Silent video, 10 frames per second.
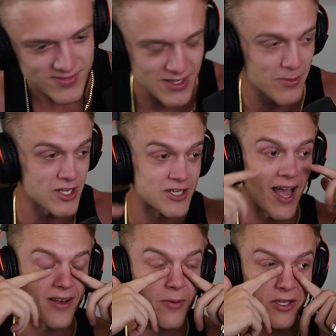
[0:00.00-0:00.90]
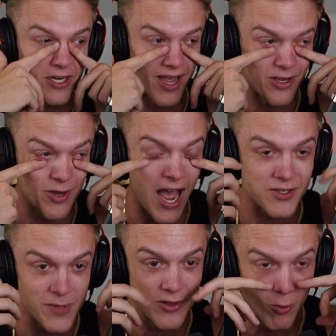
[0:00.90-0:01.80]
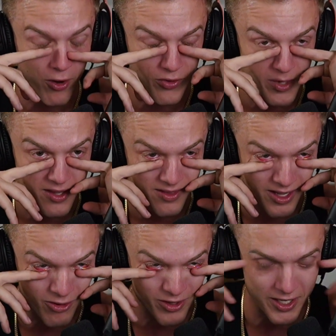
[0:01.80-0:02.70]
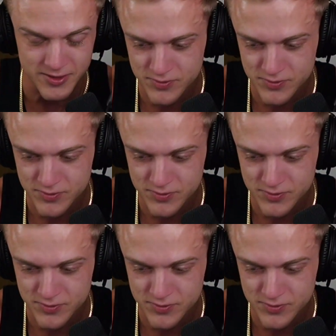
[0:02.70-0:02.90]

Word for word: dumb in the chat dumb in the chat you guys mean the world to me literally